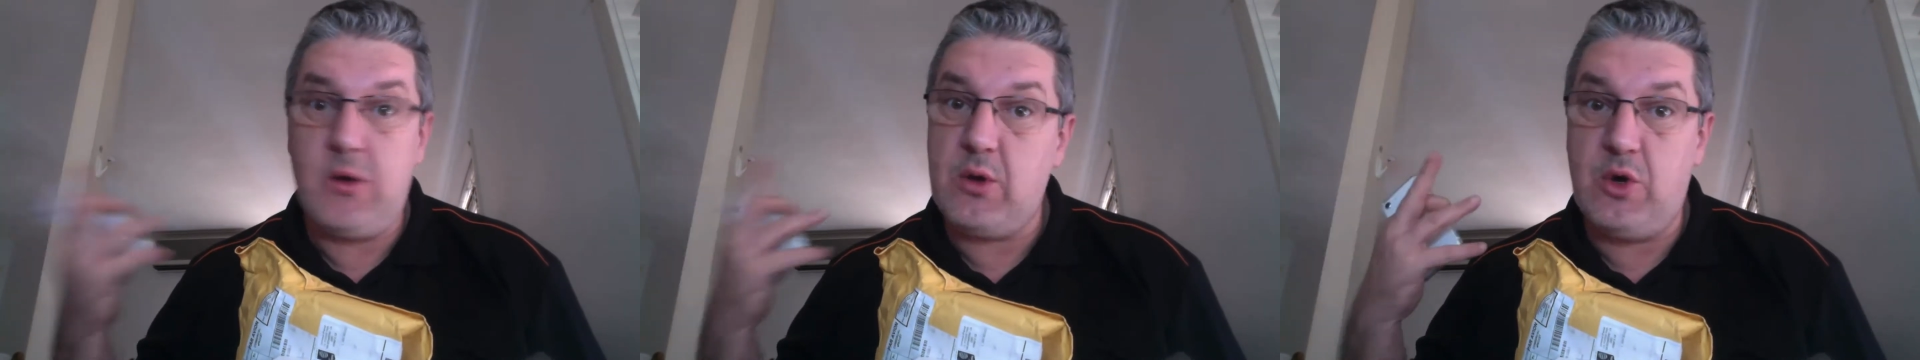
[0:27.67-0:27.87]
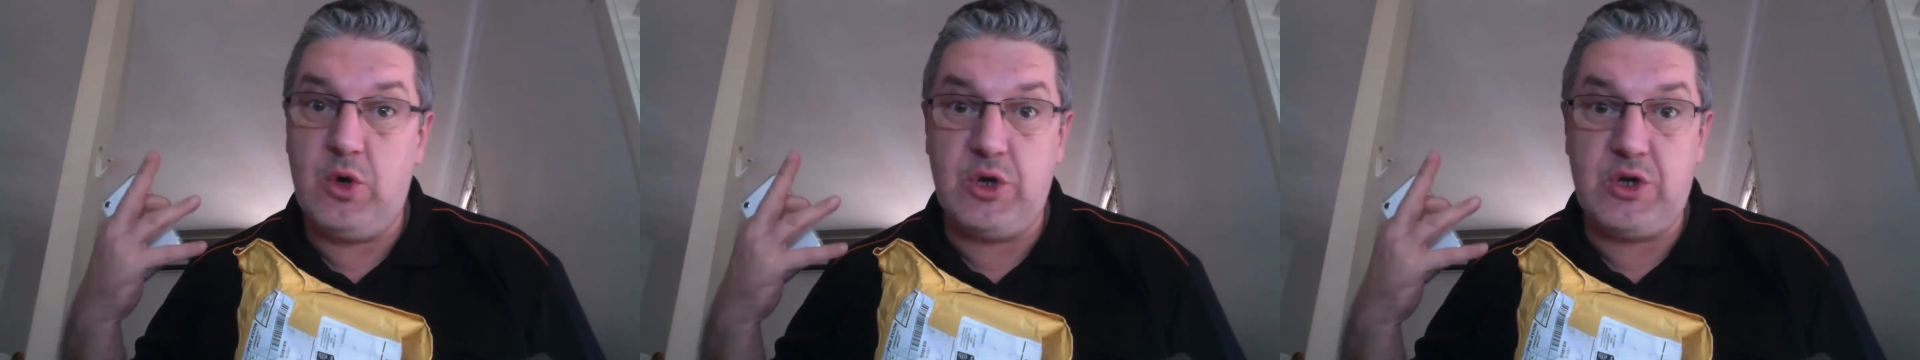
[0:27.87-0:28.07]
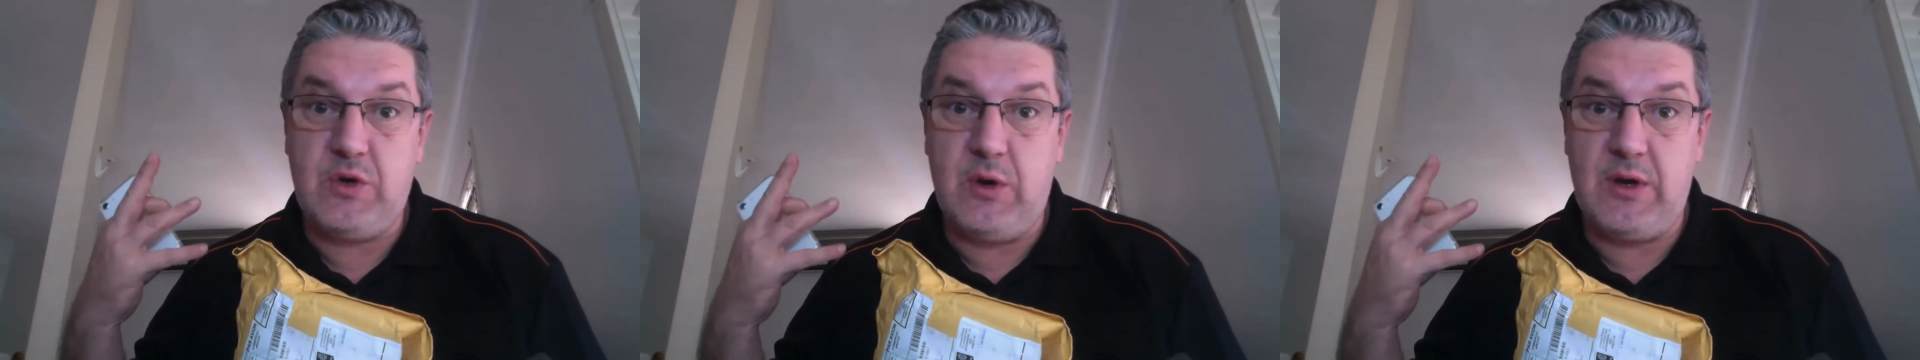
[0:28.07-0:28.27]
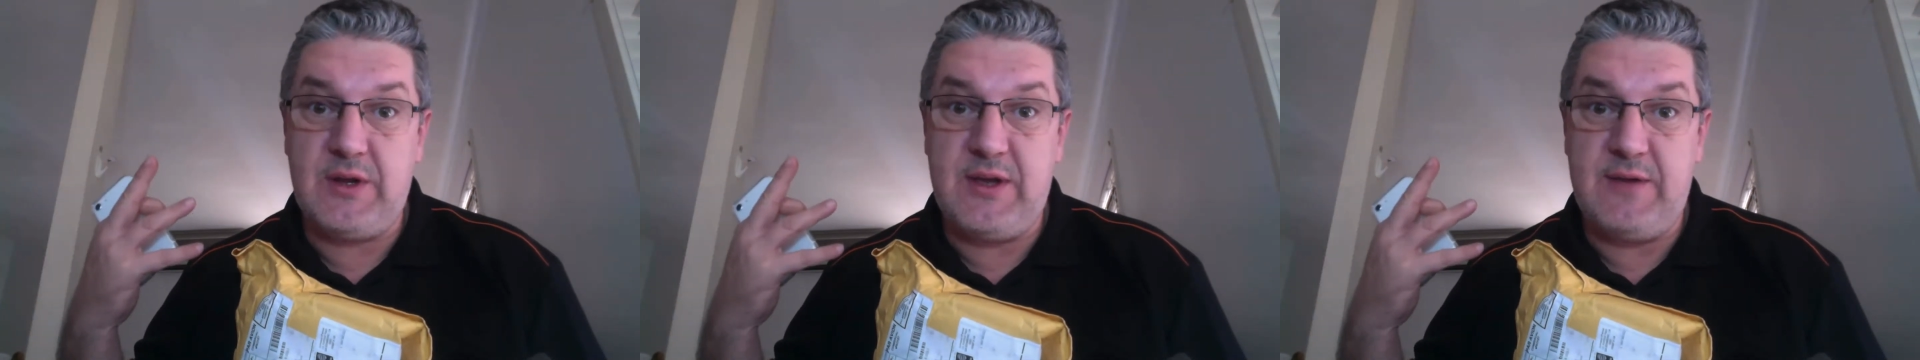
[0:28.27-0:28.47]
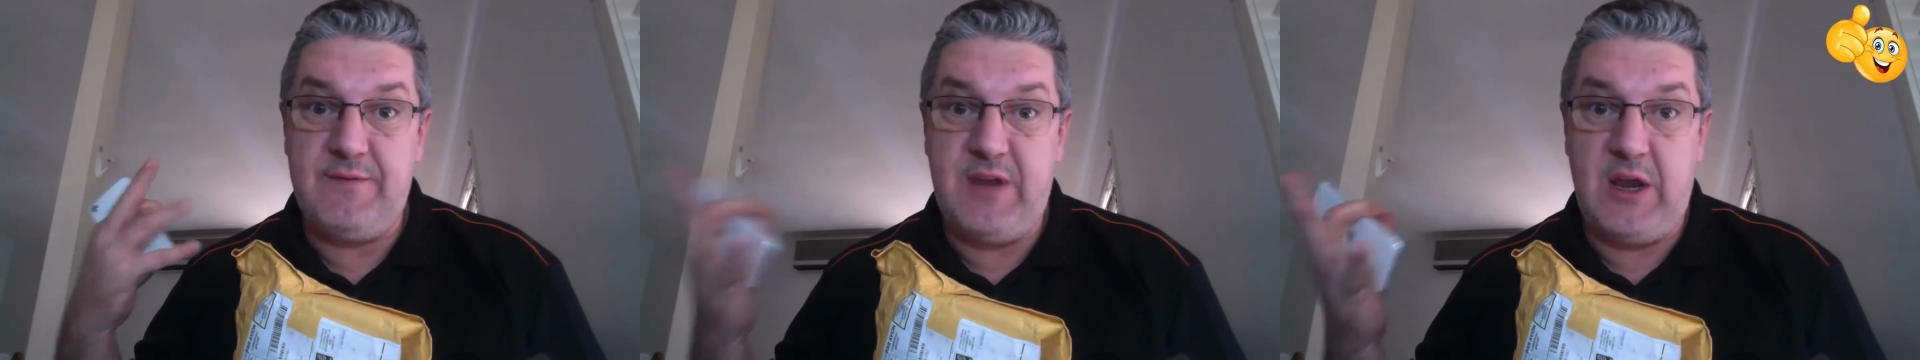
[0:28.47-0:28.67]
good
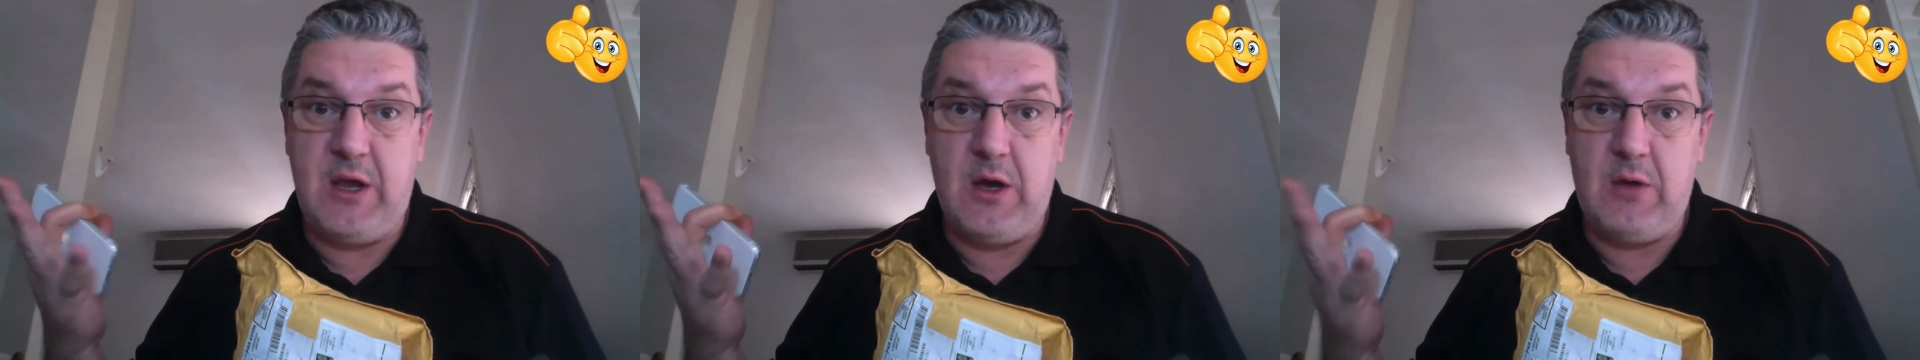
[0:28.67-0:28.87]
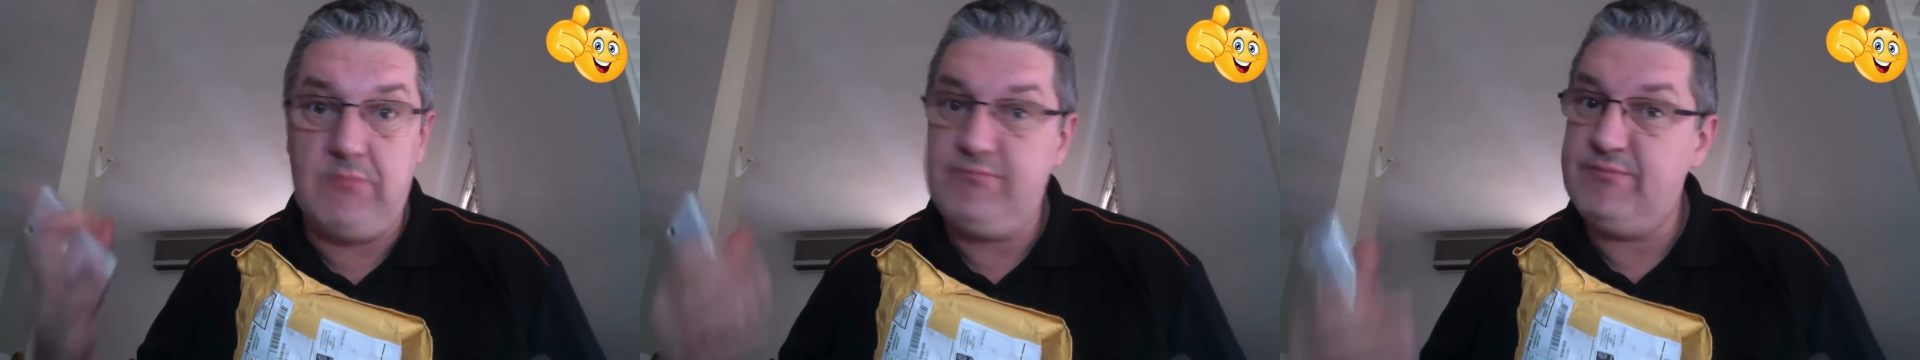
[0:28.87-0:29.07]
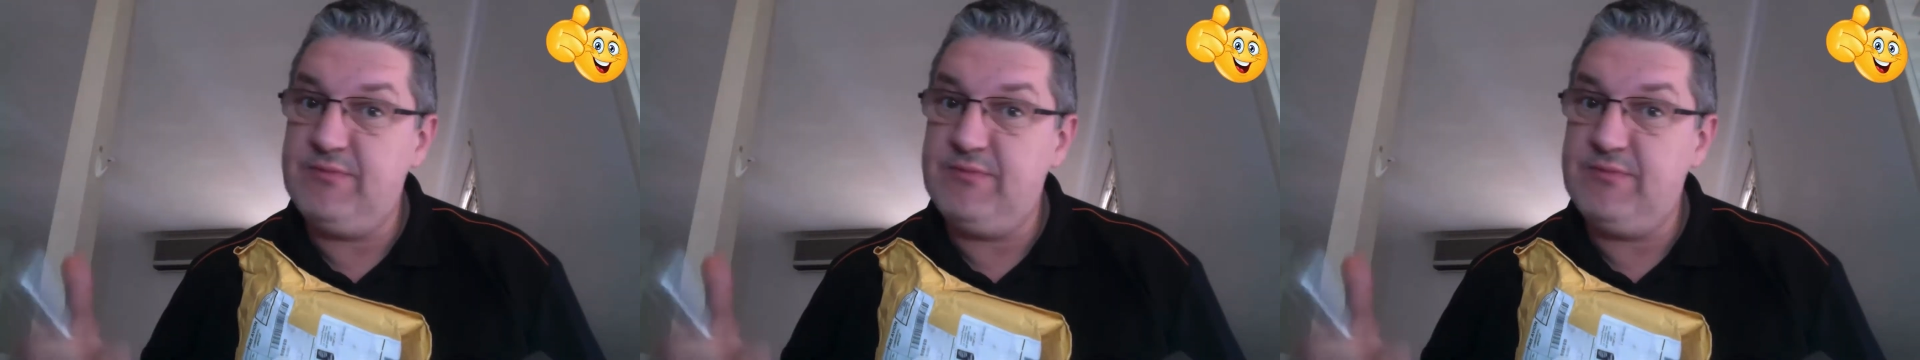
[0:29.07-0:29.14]
quality video.